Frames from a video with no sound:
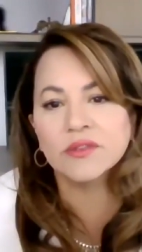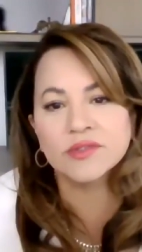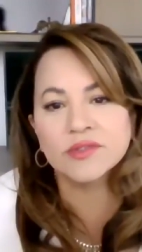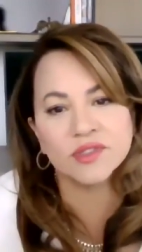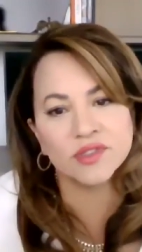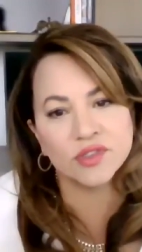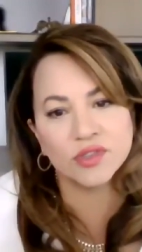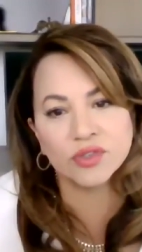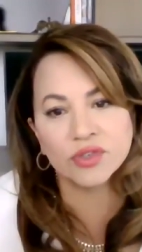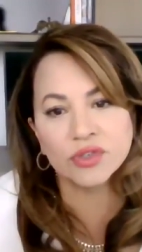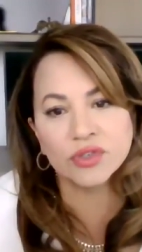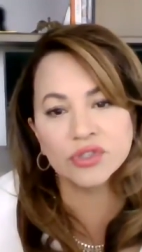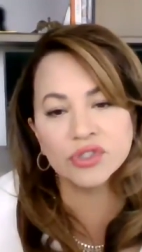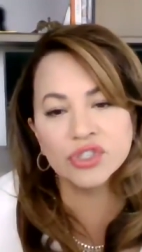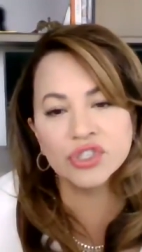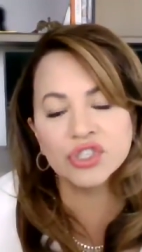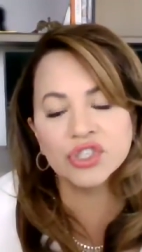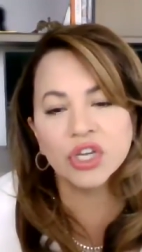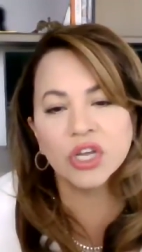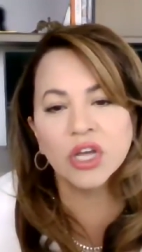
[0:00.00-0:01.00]
a
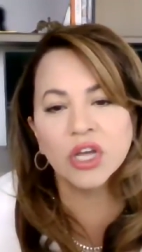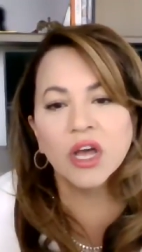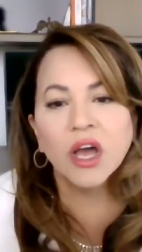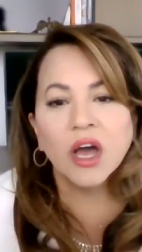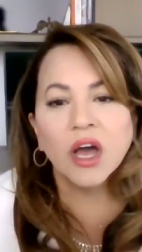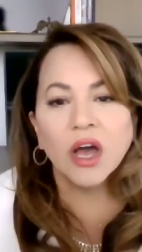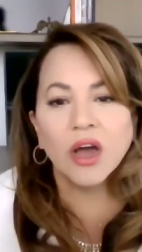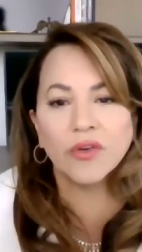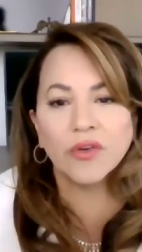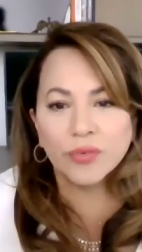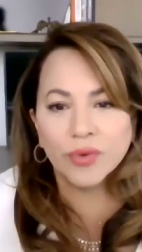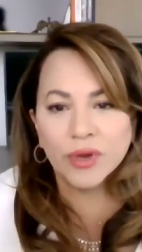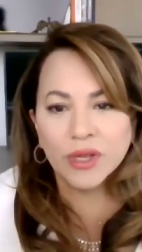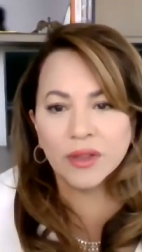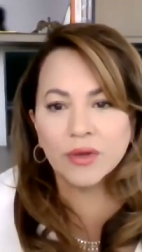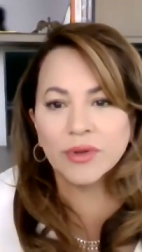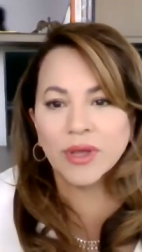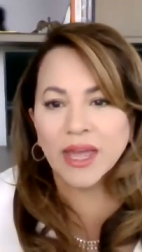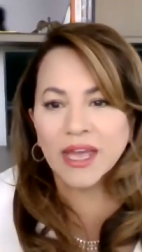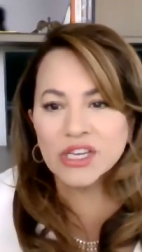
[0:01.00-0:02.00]
surge of
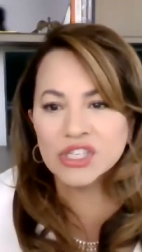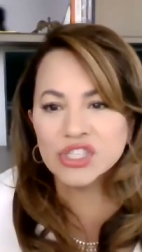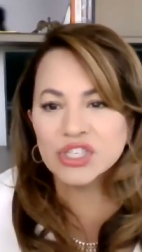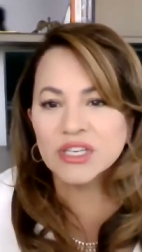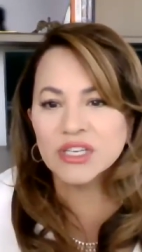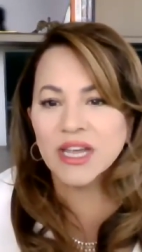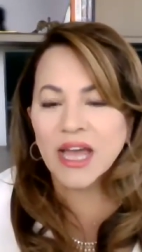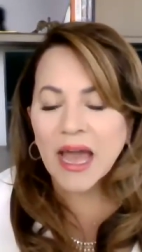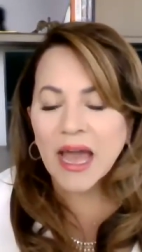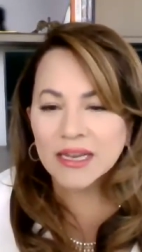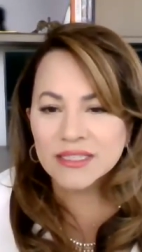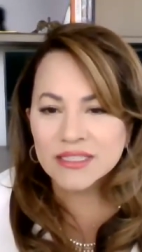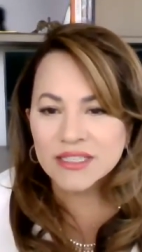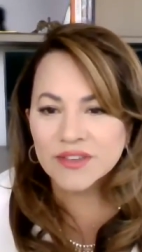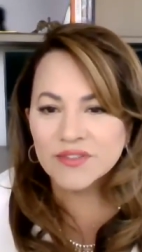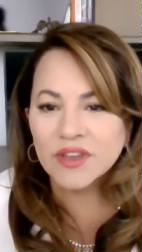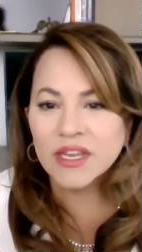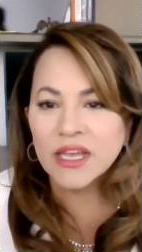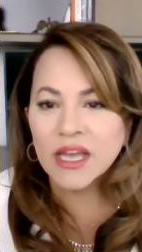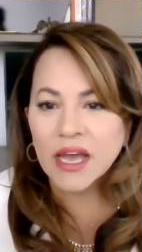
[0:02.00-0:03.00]
relocation
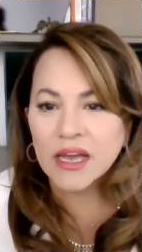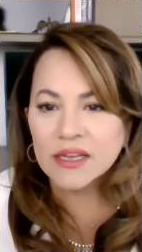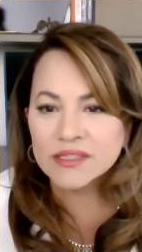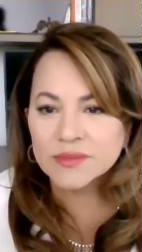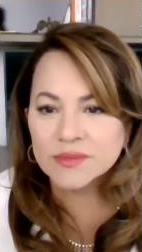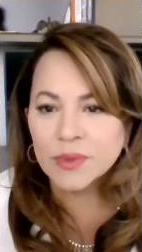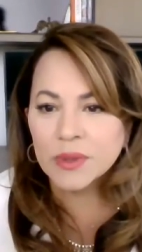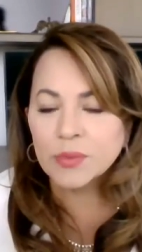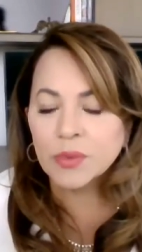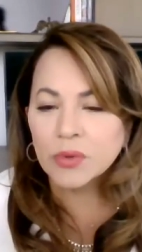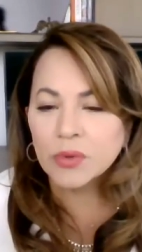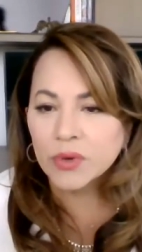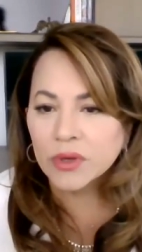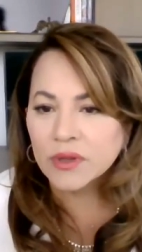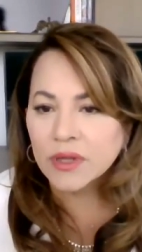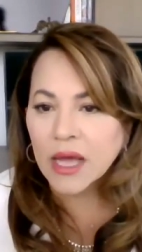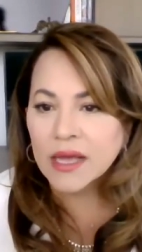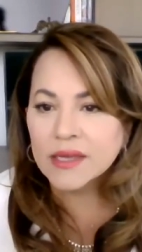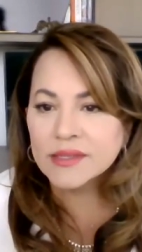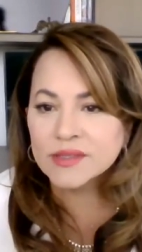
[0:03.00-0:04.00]
activity as people
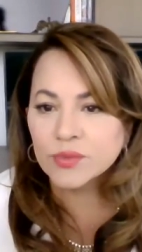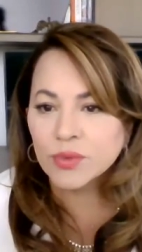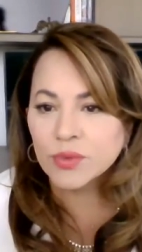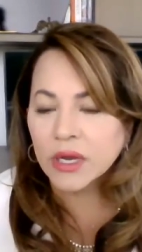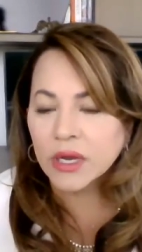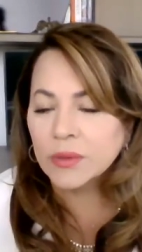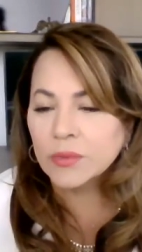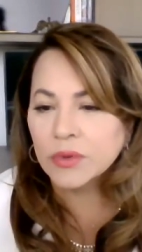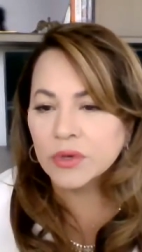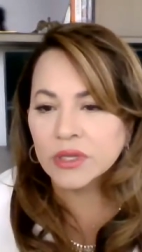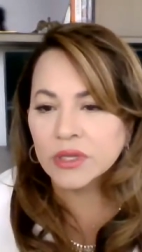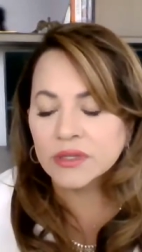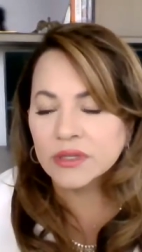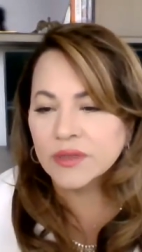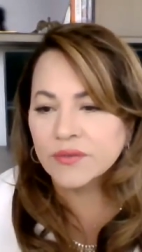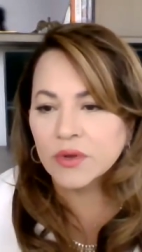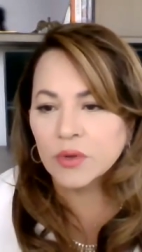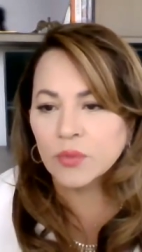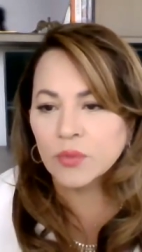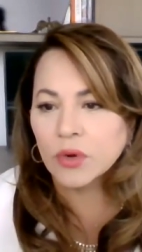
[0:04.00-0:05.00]
realize we're able to
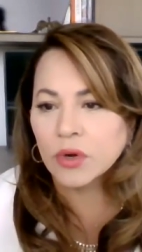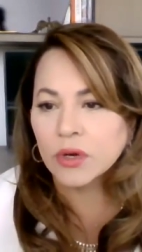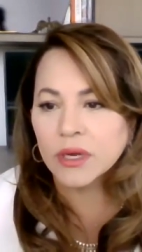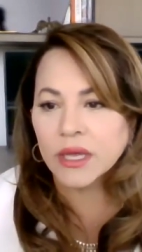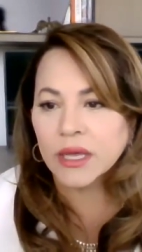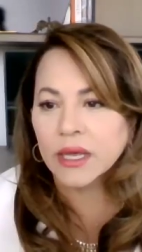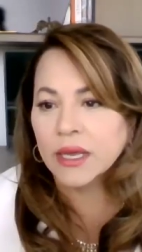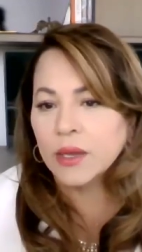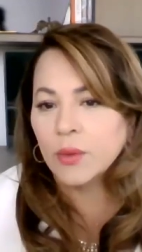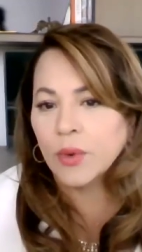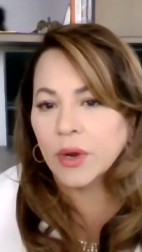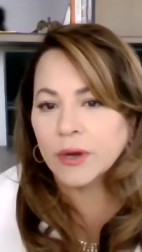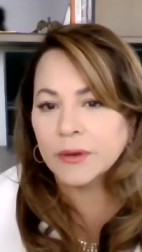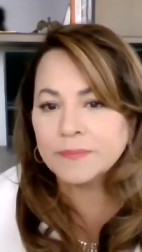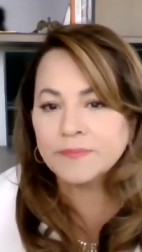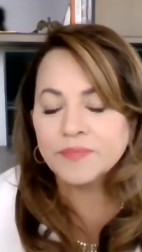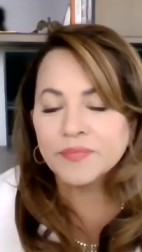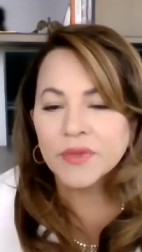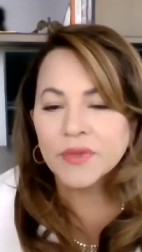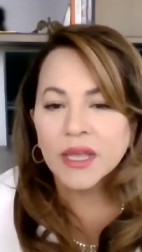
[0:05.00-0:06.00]
live and work
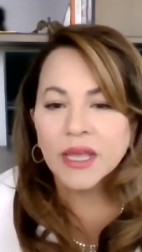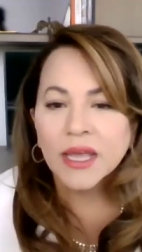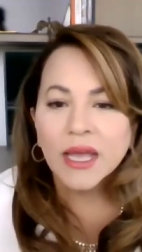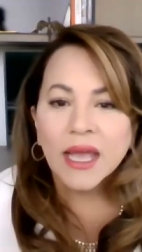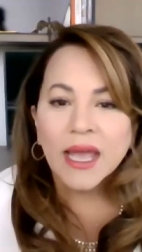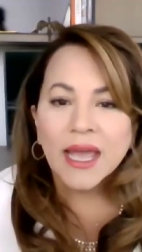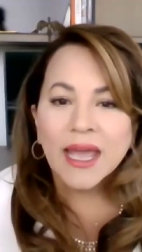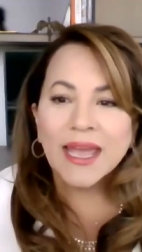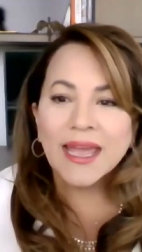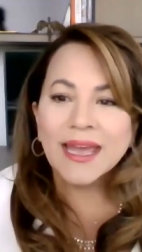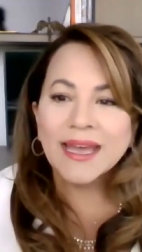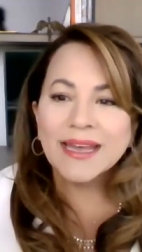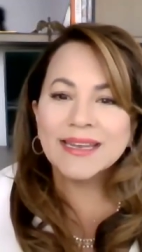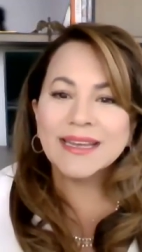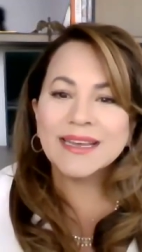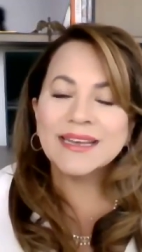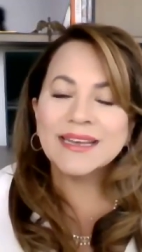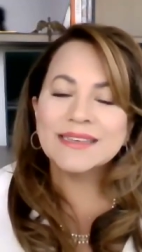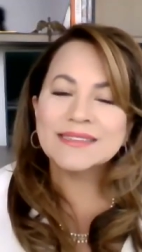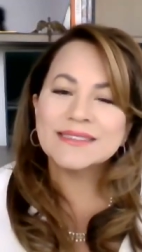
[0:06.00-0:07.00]
anywhere.
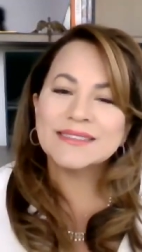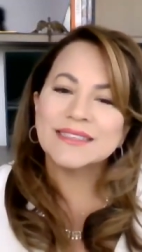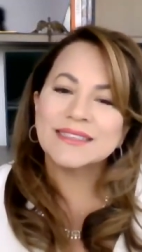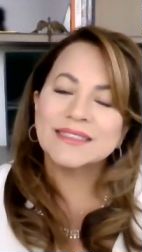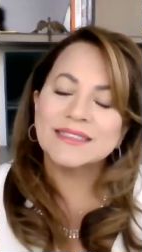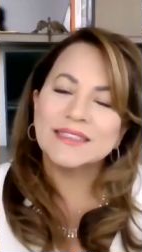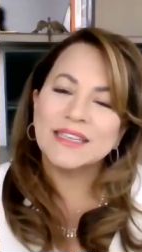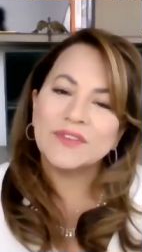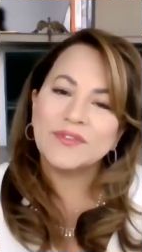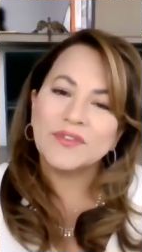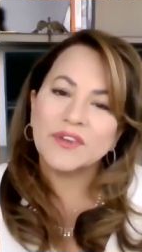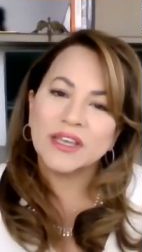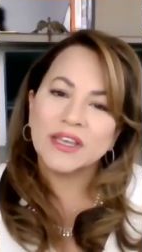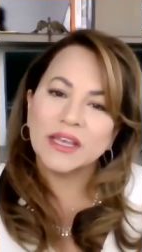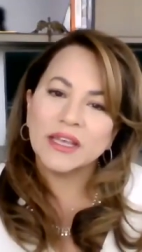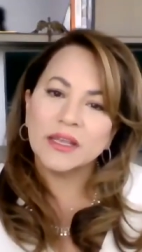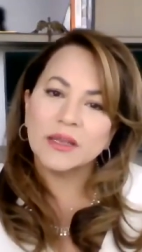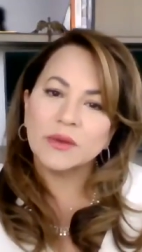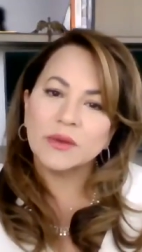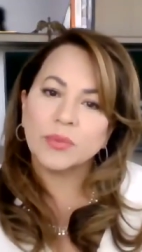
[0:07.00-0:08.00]
And a
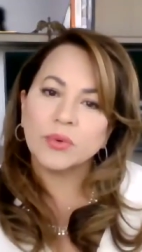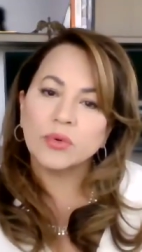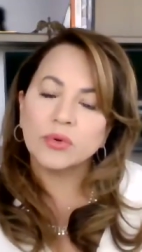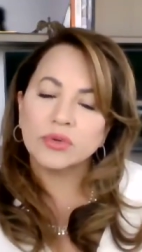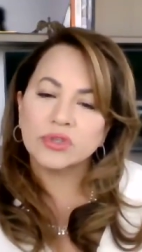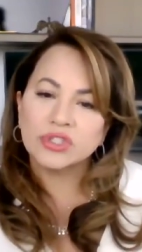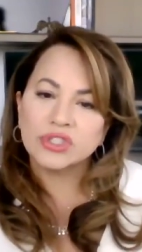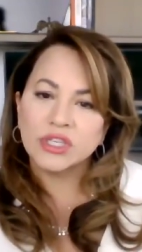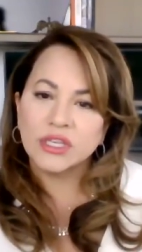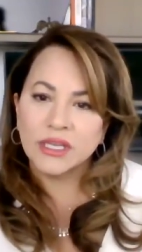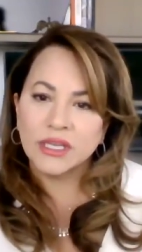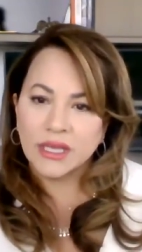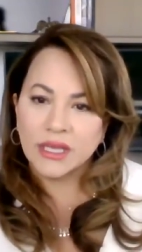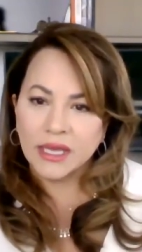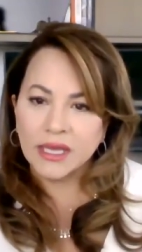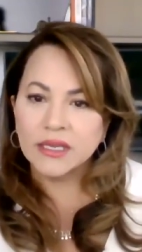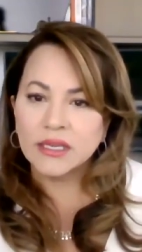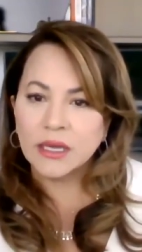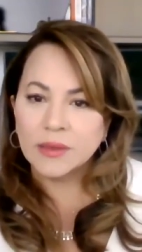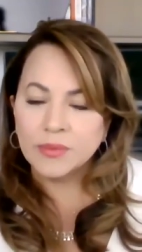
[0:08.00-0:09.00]
significant portion at
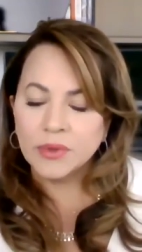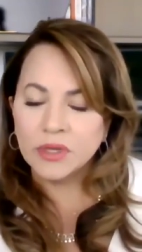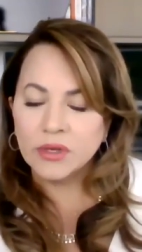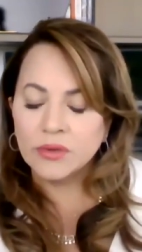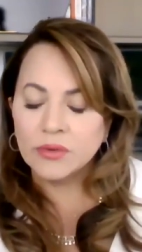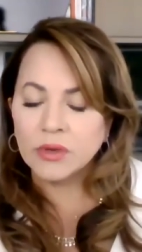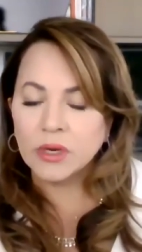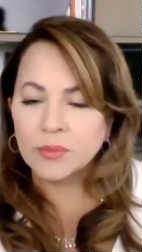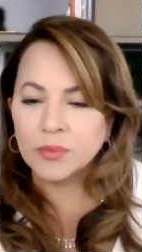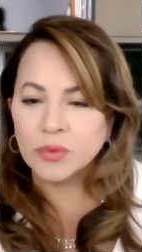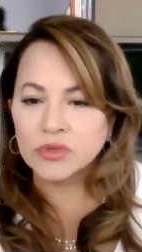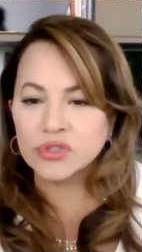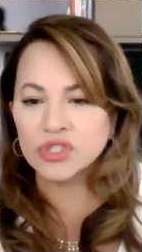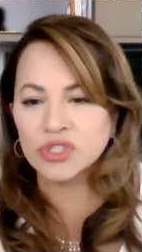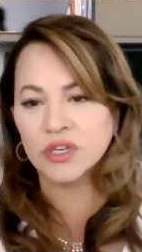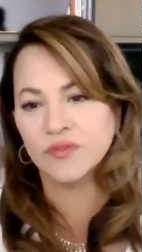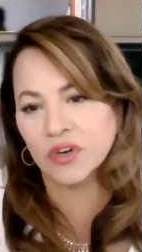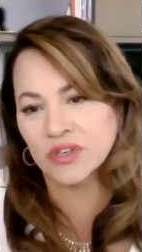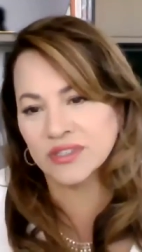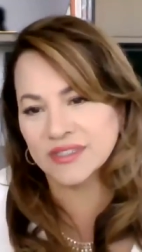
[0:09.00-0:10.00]
KW, a
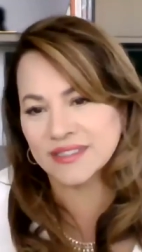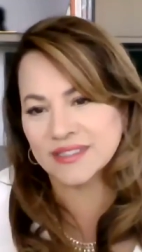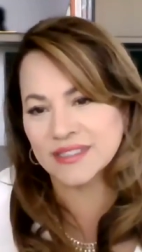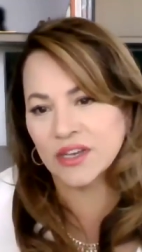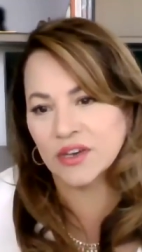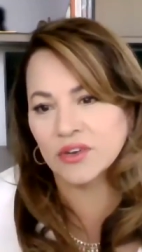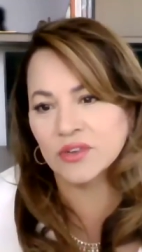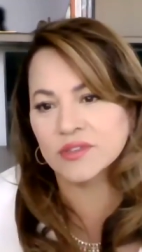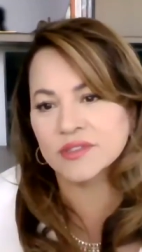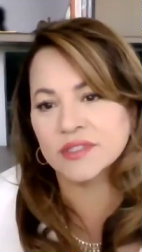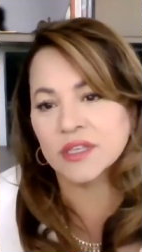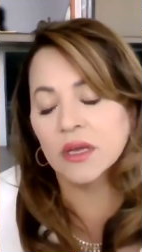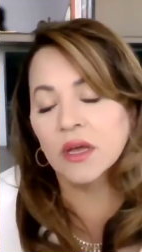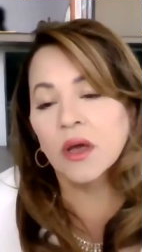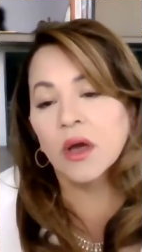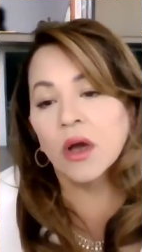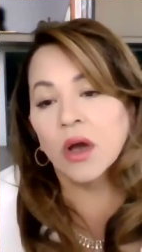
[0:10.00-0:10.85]
portion of our sales,